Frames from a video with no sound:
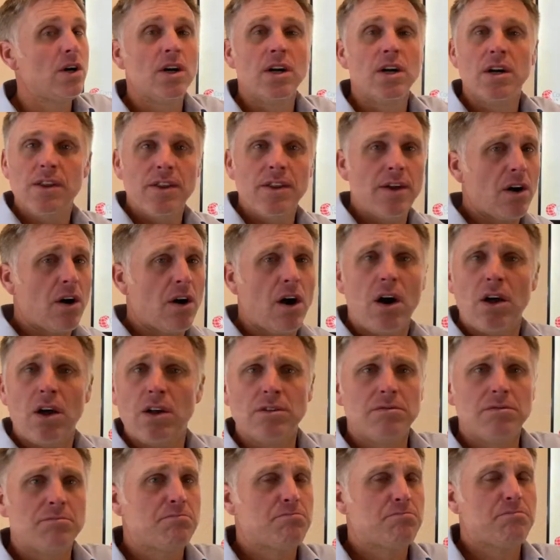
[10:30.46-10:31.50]
They're
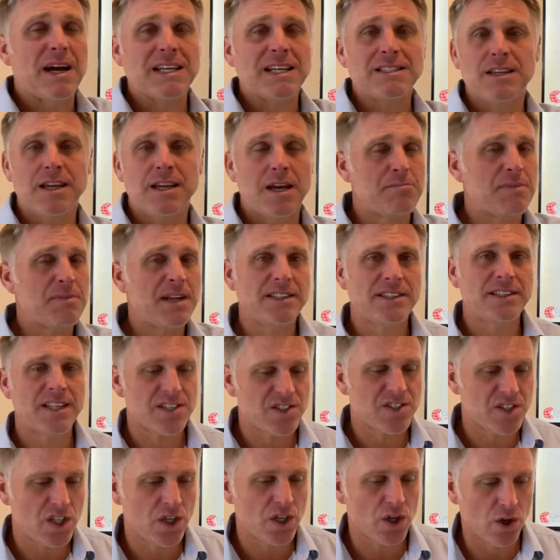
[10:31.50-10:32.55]
all básicamente
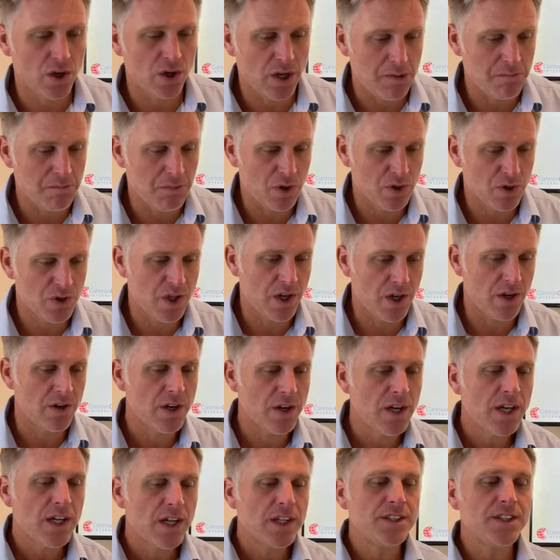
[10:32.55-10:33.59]
sinónimos here.
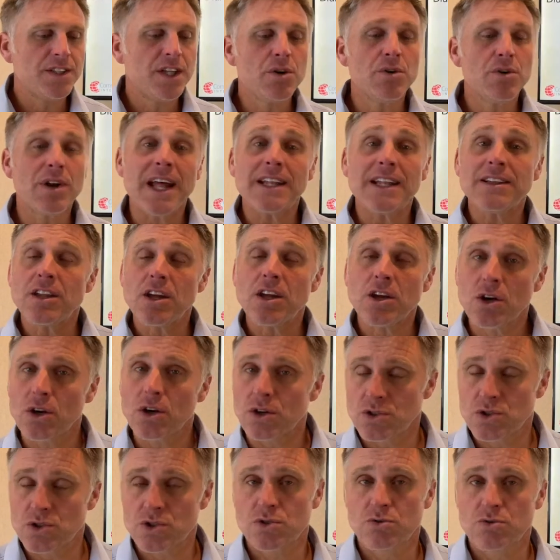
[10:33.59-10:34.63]

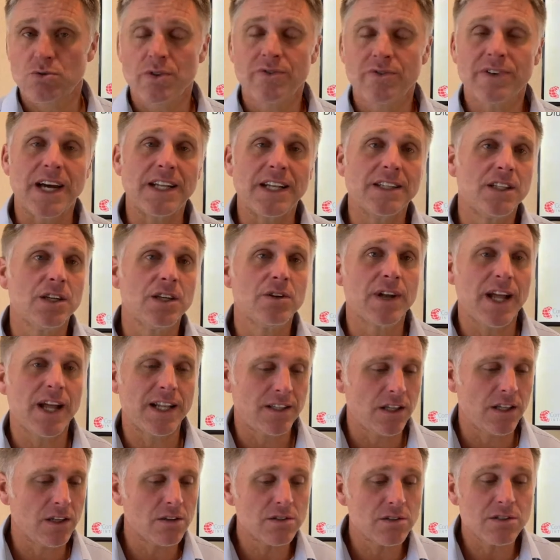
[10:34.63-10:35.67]
Diuréticos. We've got
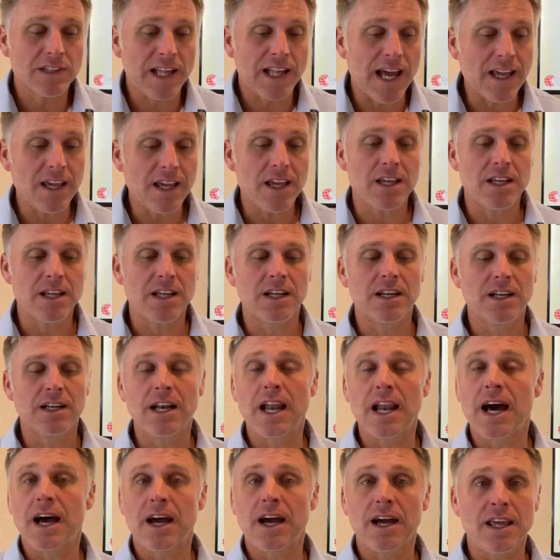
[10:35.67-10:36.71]
diuréticos like
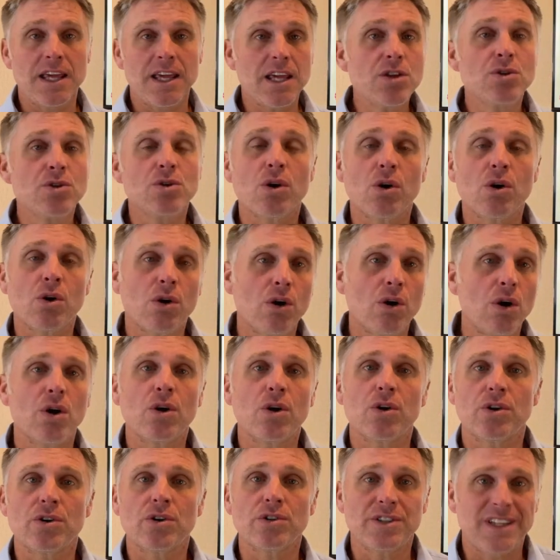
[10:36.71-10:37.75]
la
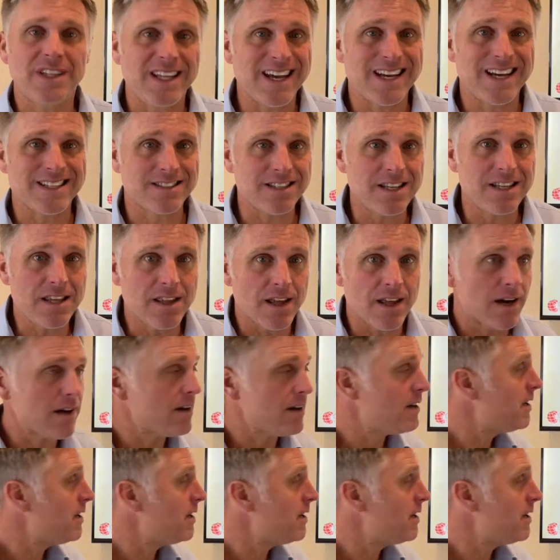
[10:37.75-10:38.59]
hidroclorotiazida.